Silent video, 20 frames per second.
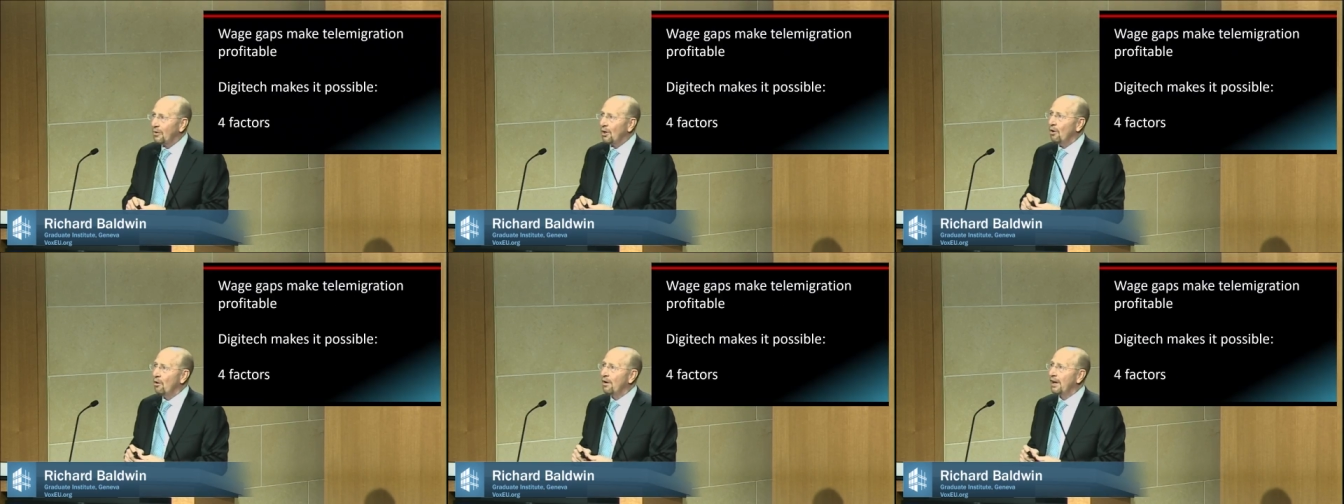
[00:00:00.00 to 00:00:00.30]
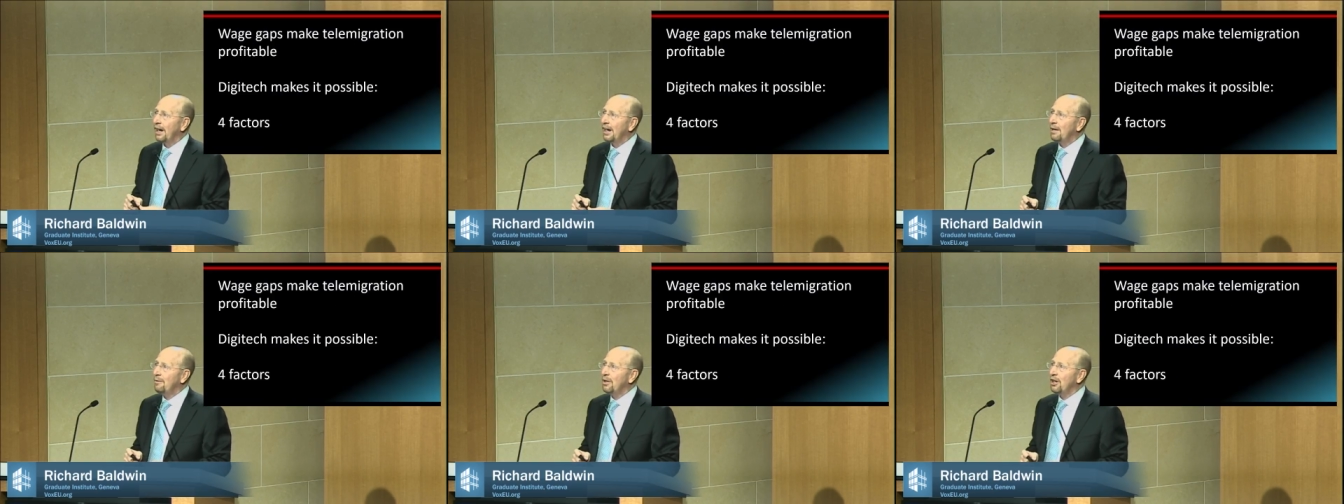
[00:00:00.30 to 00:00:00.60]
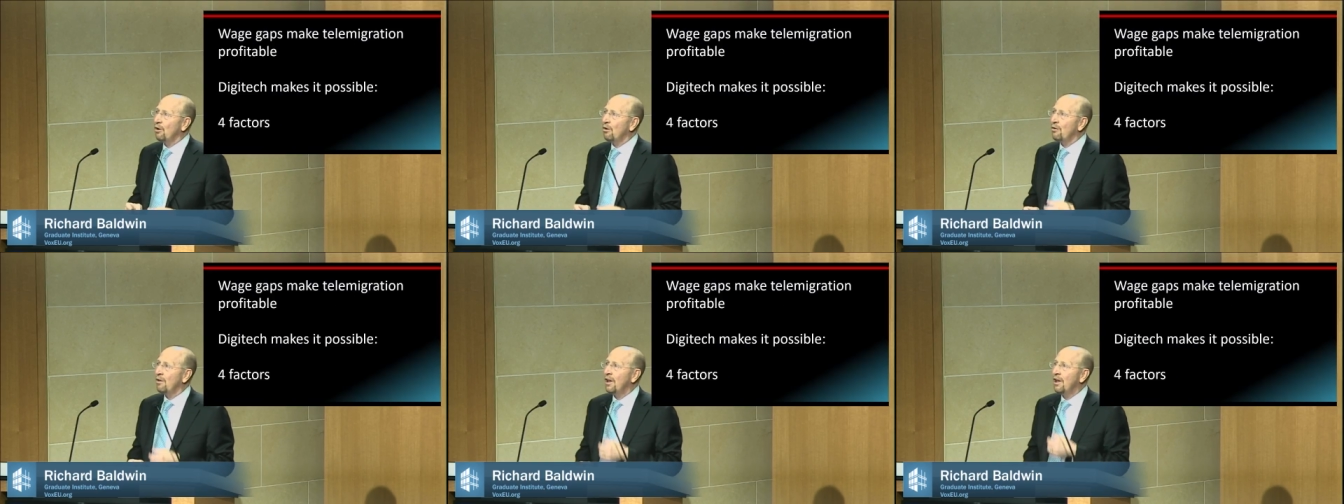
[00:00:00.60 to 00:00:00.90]
Okay, let me
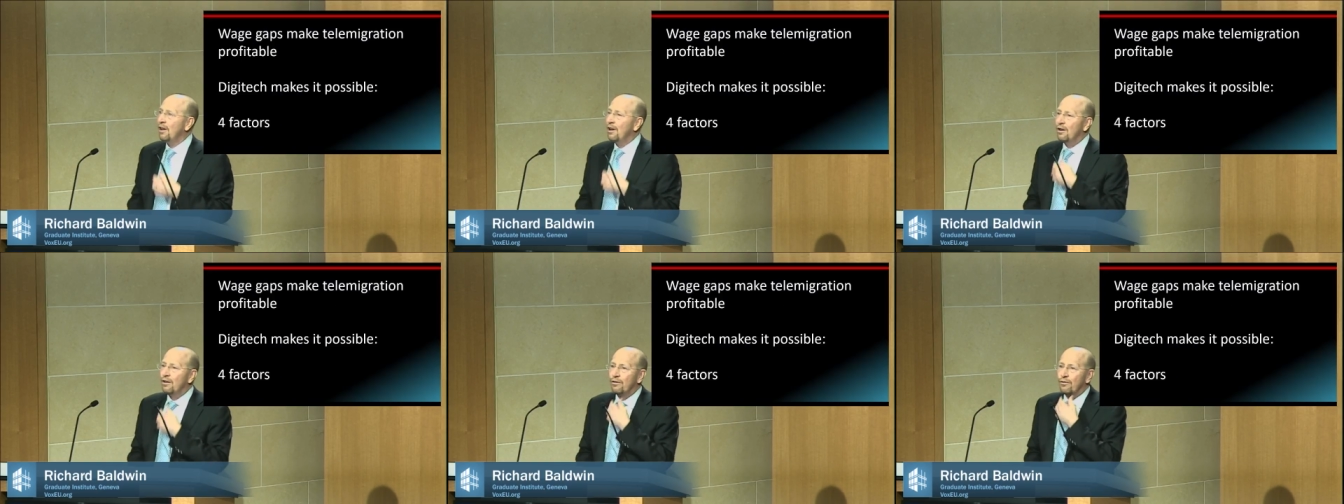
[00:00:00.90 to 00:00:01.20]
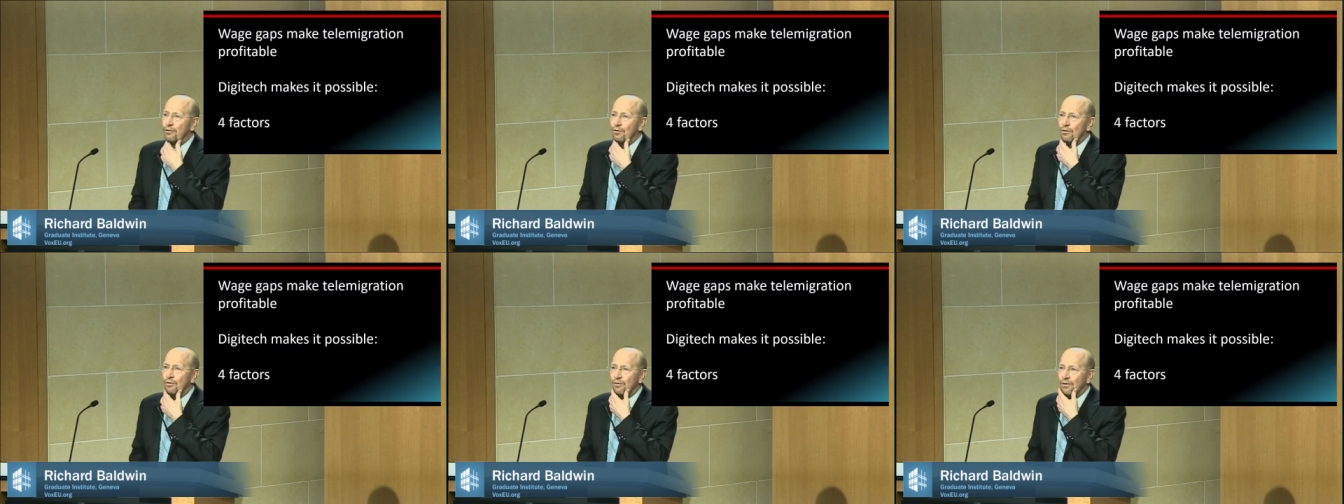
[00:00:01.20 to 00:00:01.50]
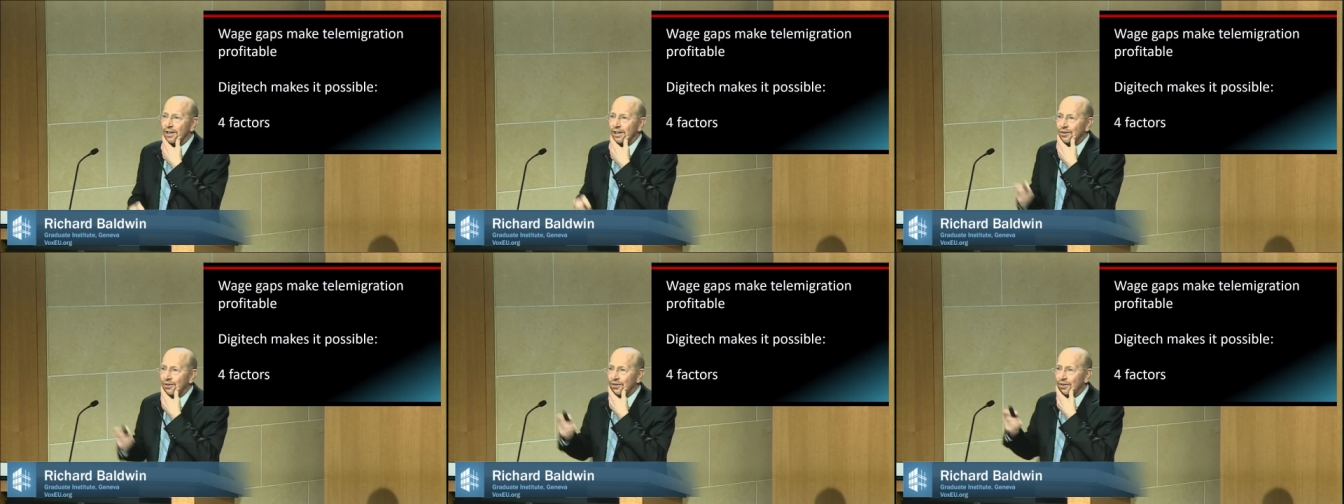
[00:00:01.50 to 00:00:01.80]
go
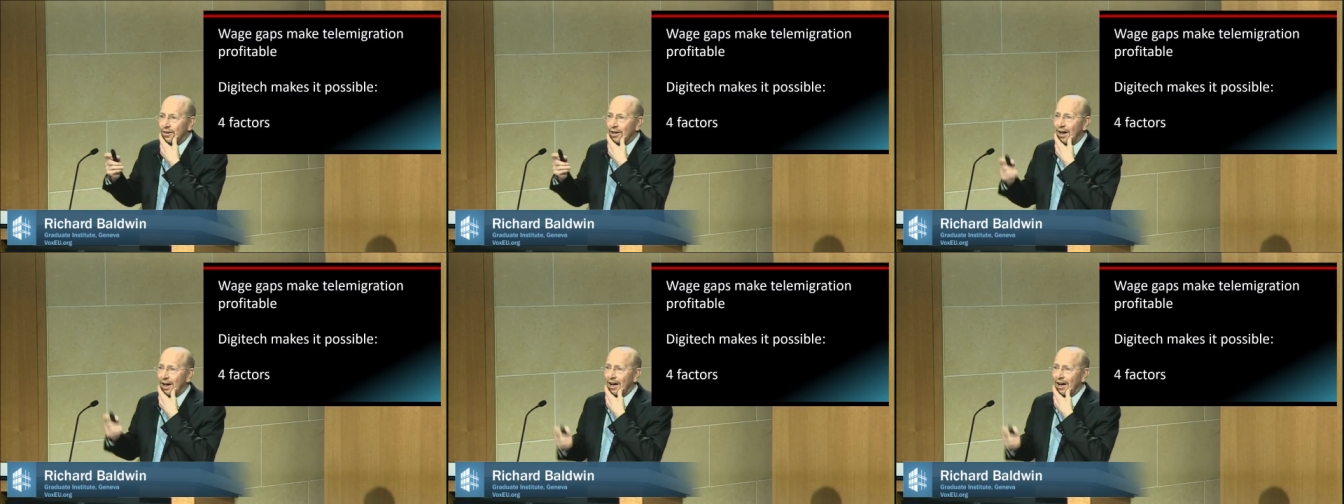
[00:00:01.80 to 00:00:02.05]
through this,